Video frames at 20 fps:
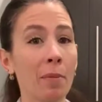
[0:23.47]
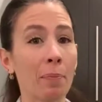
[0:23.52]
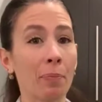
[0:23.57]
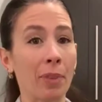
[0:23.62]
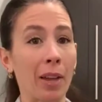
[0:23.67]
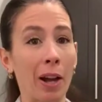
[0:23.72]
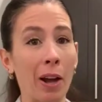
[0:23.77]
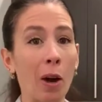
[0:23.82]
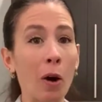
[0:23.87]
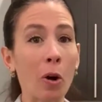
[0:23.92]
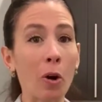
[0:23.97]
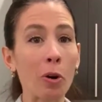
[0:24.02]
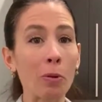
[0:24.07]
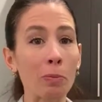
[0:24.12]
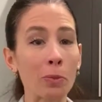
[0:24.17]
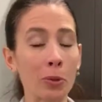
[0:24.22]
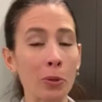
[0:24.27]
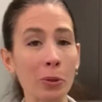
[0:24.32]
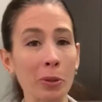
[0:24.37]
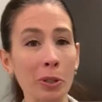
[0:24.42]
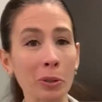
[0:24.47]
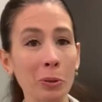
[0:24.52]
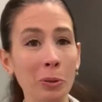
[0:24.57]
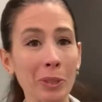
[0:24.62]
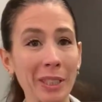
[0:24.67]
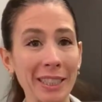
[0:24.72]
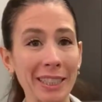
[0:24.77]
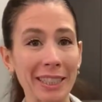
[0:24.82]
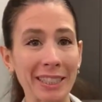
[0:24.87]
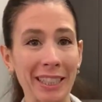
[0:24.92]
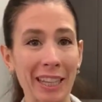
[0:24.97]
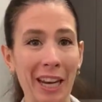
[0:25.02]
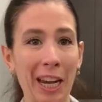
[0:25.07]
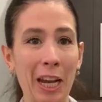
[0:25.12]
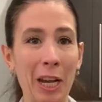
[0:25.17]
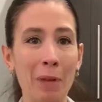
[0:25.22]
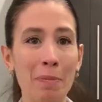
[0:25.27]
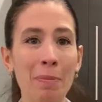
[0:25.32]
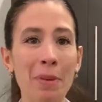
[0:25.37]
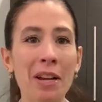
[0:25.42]
at home you can do the
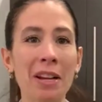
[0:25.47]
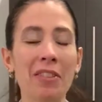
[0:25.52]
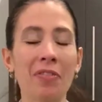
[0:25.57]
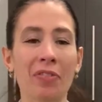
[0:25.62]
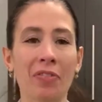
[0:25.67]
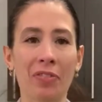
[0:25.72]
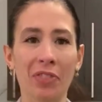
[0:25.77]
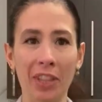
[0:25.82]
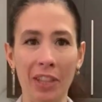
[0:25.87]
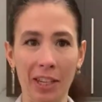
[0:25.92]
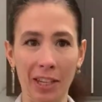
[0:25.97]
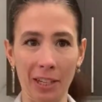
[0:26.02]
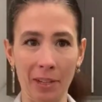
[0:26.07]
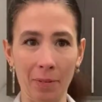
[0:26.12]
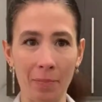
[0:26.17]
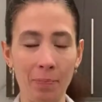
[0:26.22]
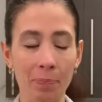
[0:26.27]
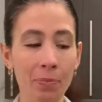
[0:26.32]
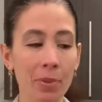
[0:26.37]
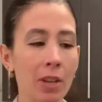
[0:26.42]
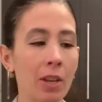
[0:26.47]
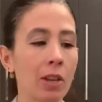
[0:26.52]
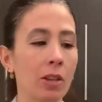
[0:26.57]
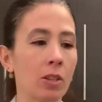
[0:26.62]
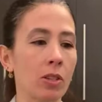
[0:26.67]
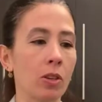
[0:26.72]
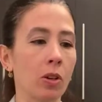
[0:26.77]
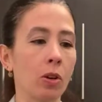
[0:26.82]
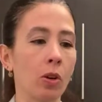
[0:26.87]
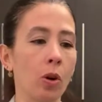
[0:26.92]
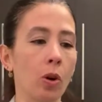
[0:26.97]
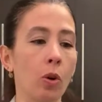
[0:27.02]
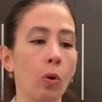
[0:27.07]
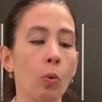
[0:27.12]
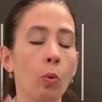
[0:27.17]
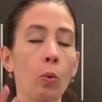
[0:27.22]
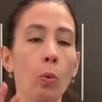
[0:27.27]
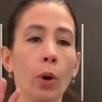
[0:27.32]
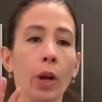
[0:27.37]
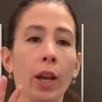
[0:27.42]
same thing. So
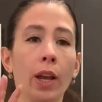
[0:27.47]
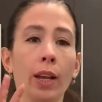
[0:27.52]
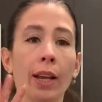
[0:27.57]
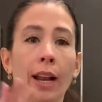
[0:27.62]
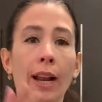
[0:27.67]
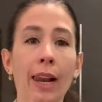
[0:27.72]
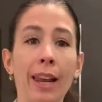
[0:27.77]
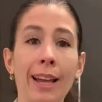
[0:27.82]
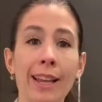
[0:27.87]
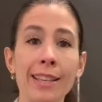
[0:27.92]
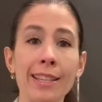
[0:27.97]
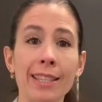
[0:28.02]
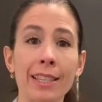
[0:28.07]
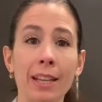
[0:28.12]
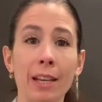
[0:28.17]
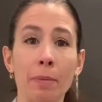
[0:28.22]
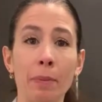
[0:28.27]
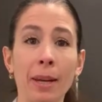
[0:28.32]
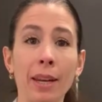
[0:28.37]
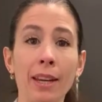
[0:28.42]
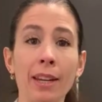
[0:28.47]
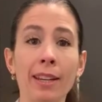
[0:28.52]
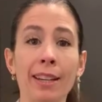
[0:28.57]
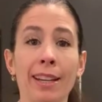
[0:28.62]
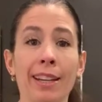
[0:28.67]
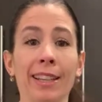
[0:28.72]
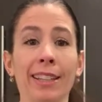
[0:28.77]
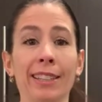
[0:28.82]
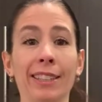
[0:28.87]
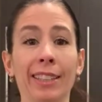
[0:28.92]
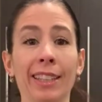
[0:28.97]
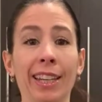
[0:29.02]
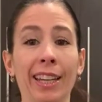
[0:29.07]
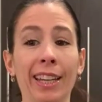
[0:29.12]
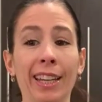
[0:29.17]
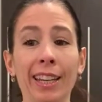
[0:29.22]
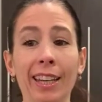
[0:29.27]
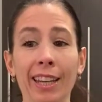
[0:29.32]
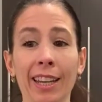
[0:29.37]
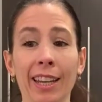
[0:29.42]
when clients come in and they
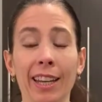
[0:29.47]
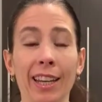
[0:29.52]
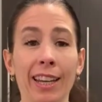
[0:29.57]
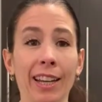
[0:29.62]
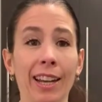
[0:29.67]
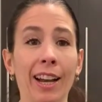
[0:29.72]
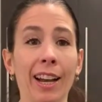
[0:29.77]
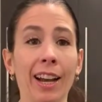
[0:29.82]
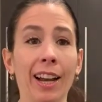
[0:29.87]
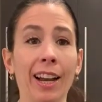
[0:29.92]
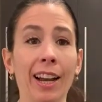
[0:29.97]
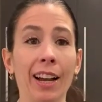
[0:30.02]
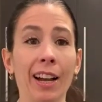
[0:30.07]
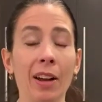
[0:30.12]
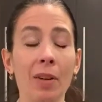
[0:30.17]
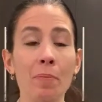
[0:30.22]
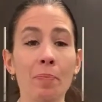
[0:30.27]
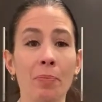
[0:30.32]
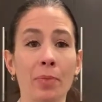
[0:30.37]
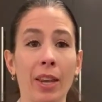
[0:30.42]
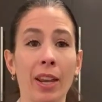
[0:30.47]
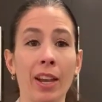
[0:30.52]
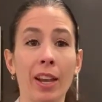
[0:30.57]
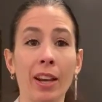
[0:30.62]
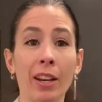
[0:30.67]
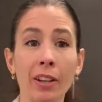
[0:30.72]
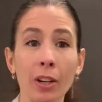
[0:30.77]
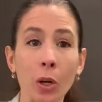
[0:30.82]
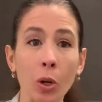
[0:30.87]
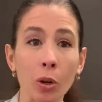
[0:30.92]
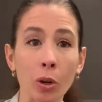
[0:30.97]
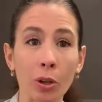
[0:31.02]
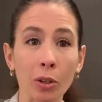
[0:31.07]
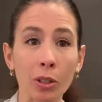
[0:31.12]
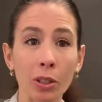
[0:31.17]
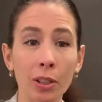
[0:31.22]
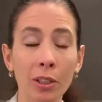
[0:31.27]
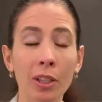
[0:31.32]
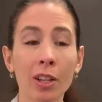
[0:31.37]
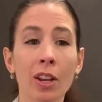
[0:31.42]
get a hair color,
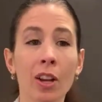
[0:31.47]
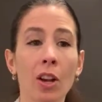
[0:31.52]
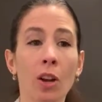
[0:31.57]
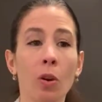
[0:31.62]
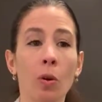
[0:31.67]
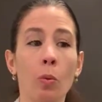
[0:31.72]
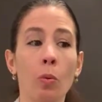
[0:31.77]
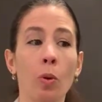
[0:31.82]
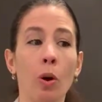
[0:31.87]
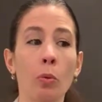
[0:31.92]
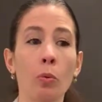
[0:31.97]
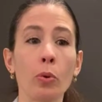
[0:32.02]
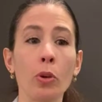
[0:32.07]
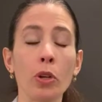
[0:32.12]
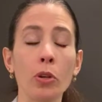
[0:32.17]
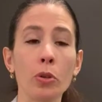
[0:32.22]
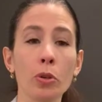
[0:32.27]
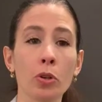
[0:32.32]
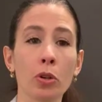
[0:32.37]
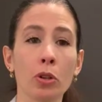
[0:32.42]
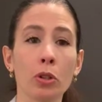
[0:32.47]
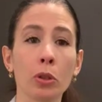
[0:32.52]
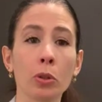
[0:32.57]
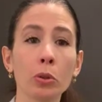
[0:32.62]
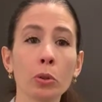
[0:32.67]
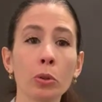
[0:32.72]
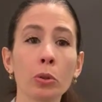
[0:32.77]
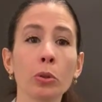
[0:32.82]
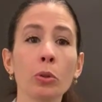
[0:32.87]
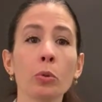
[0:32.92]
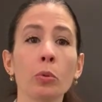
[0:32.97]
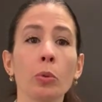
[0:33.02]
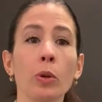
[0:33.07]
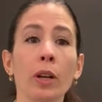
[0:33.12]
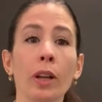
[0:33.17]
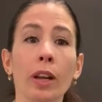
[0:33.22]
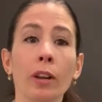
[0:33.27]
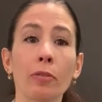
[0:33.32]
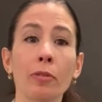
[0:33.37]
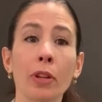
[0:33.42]
what we usually do, we
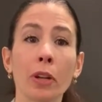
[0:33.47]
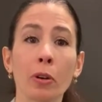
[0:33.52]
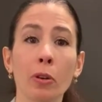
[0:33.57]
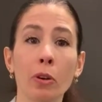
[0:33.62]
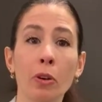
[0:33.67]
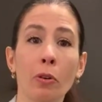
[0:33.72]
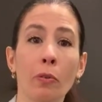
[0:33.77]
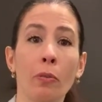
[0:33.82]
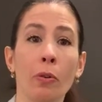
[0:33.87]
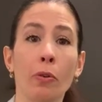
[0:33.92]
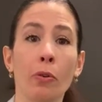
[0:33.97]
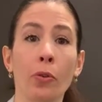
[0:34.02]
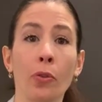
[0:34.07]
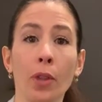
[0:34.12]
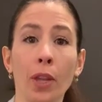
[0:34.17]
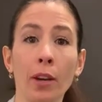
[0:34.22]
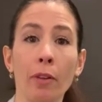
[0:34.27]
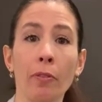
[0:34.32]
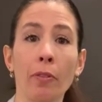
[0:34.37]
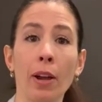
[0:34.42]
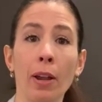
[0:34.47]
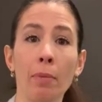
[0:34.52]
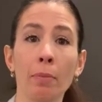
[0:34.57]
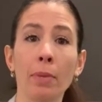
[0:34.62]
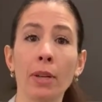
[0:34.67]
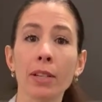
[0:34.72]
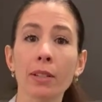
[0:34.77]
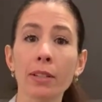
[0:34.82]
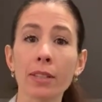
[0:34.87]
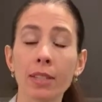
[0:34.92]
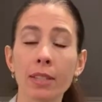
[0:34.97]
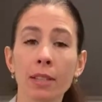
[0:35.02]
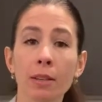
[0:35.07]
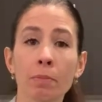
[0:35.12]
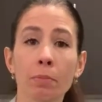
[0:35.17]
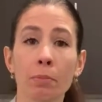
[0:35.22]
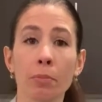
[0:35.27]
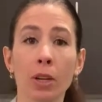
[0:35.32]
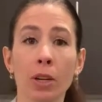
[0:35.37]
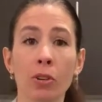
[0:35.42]
leave the color for 35 minutes
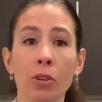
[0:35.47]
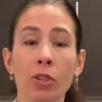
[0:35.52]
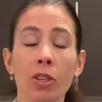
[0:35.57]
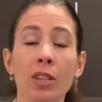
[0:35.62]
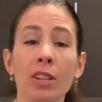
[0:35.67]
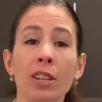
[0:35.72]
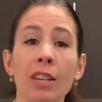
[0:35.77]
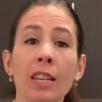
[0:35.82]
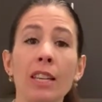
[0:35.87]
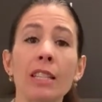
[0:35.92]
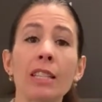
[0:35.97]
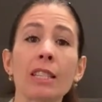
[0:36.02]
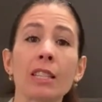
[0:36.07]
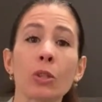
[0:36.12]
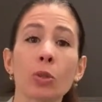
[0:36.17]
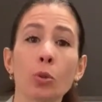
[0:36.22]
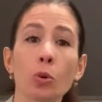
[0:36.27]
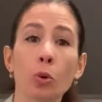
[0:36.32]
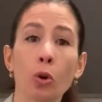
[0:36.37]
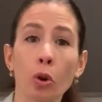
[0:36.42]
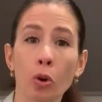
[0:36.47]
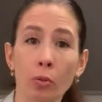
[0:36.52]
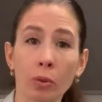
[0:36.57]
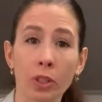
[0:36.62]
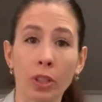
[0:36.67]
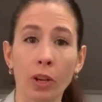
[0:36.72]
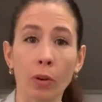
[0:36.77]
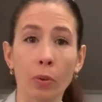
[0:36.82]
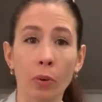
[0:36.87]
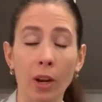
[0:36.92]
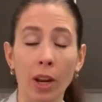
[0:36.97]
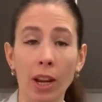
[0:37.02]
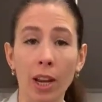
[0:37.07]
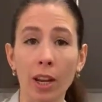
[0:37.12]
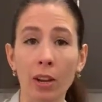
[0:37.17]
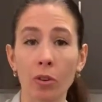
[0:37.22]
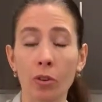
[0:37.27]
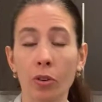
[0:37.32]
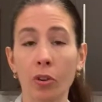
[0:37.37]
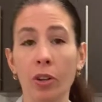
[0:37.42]
because it needs to cover the gray,
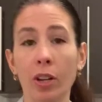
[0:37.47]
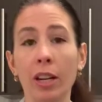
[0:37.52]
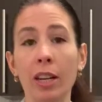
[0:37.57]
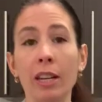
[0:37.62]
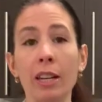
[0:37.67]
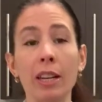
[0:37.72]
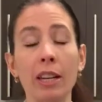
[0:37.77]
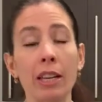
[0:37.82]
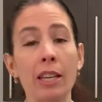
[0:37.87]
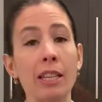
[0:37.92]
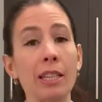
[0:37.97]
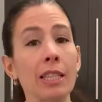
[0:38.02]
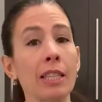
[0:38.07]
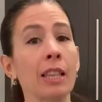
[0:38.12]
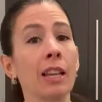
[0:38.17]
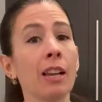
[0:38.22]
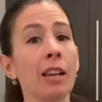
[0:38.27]
or it needs